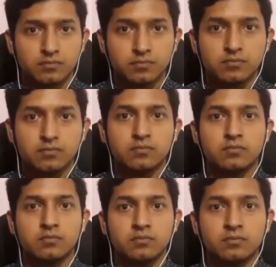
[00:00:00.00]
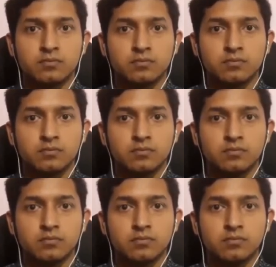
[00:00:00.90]

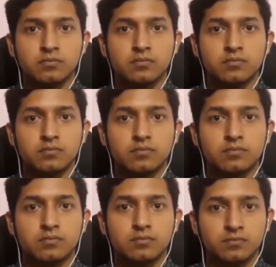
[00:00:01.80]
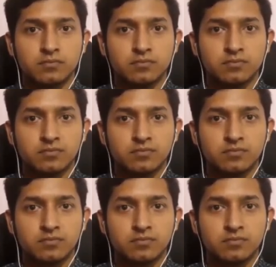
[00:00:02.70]
The person shown says nothing.